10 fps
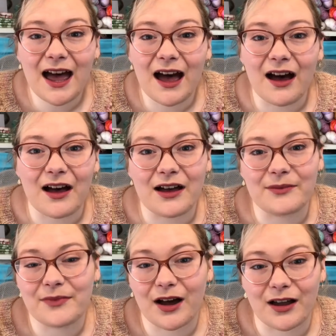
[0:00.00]
I
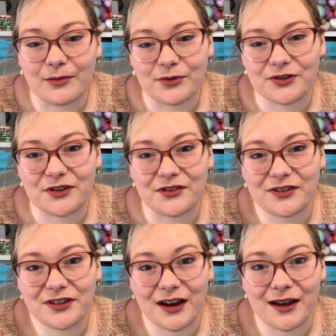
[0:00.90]
am also the
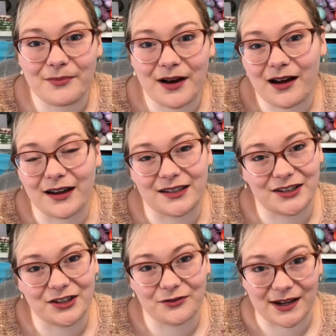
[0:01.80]
dyer behind
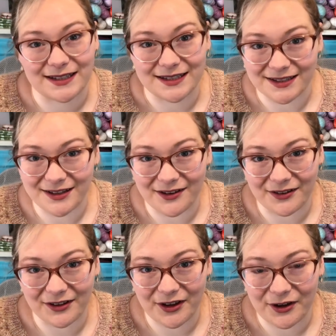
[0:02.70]
Curated Yarn
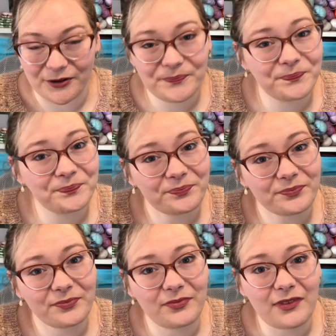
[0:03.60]
Co,
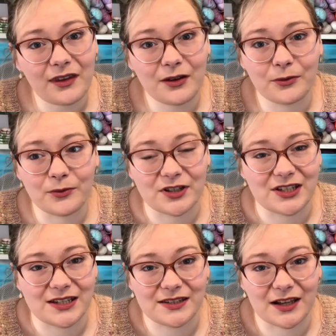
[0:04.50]
which
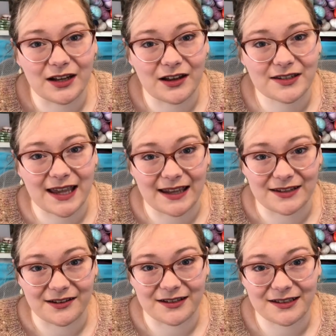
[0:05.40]
is luxe
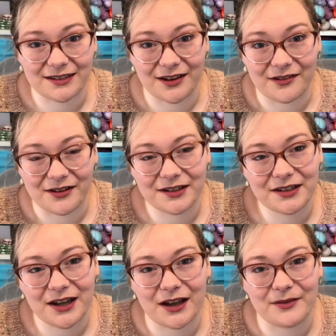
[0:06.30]
hand-dyed yarn
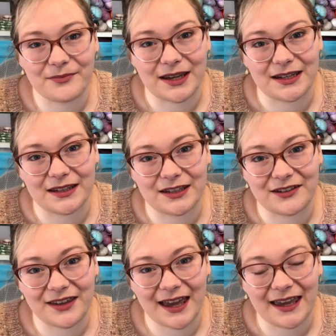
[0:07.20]
made in
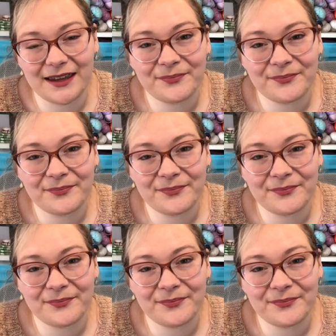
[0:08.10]
the UK.